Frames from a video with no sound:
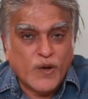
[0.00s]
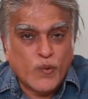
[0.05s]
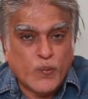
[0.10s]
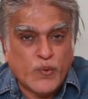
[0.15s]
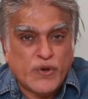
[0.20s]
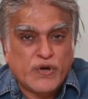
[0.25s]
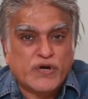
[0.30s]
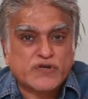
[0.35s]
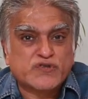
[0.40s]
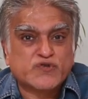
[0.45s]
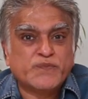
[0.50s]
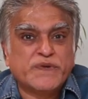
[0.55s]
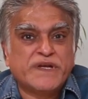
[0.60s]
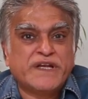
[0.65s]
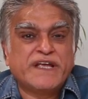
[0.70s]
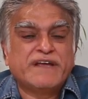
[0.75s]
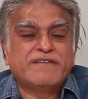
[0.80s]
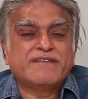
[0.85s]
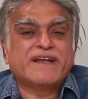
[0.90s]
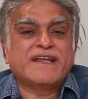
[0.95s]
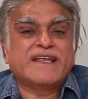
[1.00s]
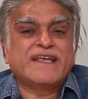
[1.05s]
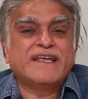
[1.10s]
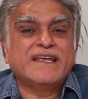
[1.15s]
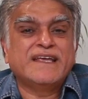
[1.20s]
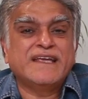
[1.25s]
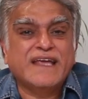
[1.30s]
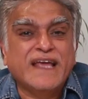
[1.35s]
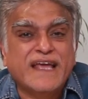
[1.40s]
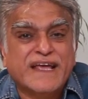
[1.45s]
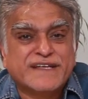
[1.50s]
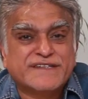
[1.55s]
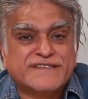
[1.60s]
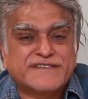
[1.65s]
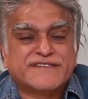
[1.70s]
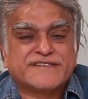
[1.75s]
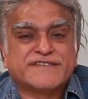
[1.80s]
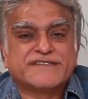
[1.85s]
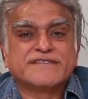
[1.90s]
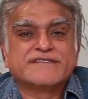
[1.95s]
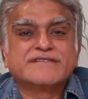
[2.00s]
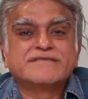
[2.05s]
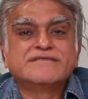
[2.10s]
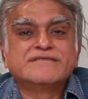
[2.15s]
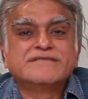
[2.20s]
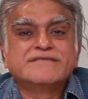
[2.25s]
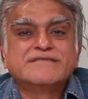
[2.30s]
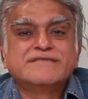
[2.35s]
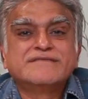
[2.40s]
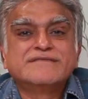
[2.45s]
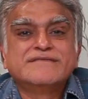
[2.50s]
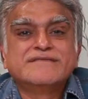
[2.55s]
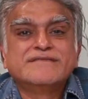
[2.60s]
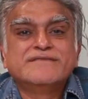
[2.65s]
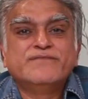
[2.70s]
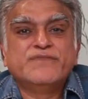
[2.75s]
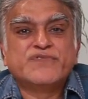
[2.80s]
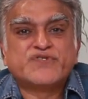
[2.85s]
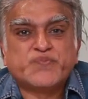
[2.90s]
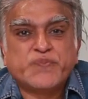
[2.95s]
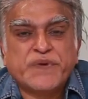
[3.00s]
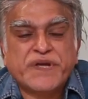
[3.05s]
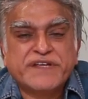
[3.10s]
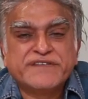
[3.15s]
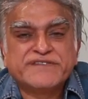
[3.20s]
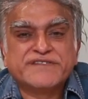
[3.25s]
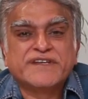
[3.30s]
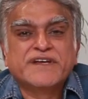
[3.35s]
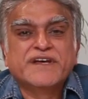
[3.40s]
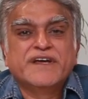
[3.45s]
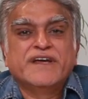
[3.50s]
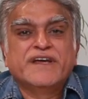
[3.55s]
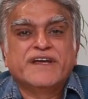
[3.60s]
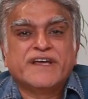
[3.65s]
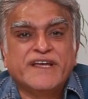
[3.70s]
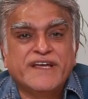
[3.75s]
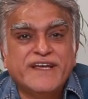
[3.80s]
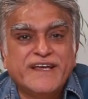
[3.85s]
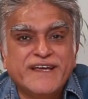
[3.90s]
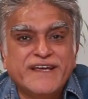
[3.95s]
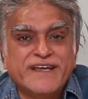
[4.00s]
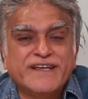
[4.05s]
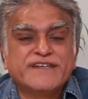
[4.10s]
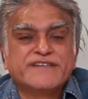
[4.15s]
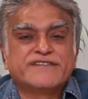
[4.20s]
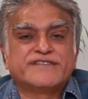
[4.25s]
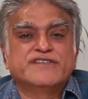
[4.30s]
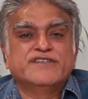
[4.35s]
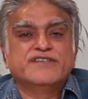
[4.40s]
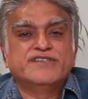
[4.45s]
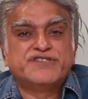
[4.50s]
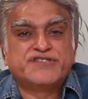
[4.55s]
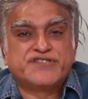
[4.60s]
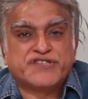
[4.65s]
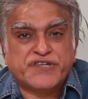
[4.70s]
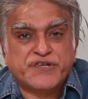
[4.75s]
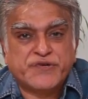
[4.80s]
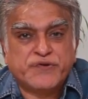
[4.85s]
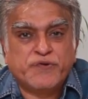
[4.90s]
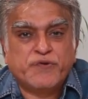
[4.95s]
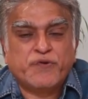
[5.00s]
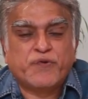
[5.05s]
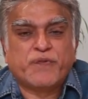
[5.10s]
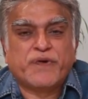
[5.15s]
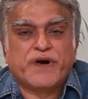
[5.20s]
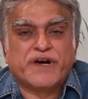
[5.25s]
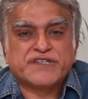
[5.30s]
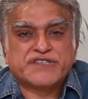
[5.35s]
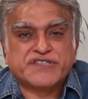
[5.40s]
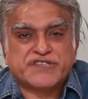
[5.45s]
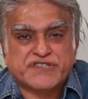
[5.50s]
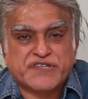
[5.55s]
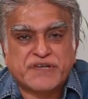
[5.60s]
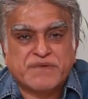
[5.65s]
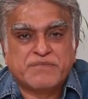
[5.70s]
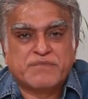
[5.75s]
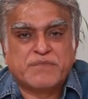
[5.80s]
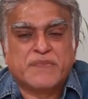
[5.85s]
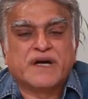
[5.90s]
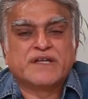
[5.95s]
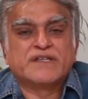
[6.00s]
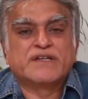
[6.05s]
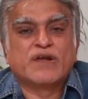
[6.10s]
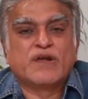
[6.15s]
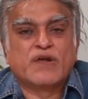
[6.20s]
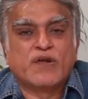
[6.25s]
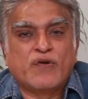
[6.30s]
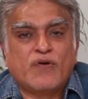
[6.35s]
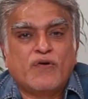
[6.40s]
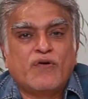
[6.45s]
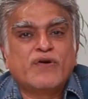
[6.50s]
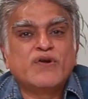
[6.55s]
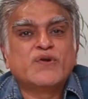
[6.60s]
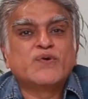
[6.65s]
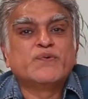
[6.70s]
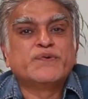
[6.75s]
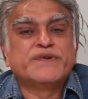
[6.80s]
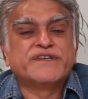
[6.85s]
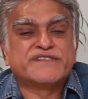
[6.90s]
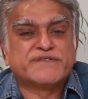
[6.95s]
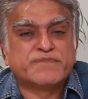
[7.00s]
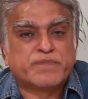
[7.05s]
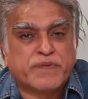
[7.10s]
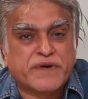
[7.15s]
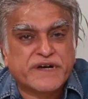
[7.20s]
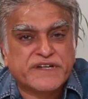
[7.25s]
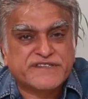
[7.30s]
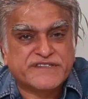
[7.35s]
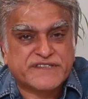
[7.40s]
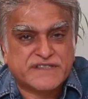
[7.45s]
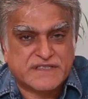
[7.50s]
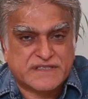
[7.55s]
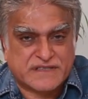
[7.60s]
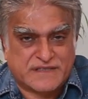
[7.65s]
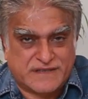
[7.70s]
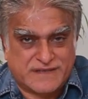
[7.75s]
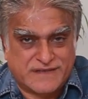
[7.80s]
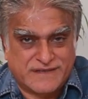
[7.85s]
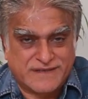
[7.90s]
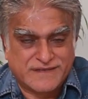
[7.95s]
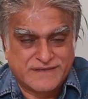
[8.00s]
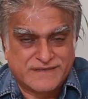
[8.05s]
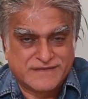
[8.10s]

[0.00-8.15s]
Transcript: We got to believe that He is, which means He is Jehovah Shammah, the Lord who is present.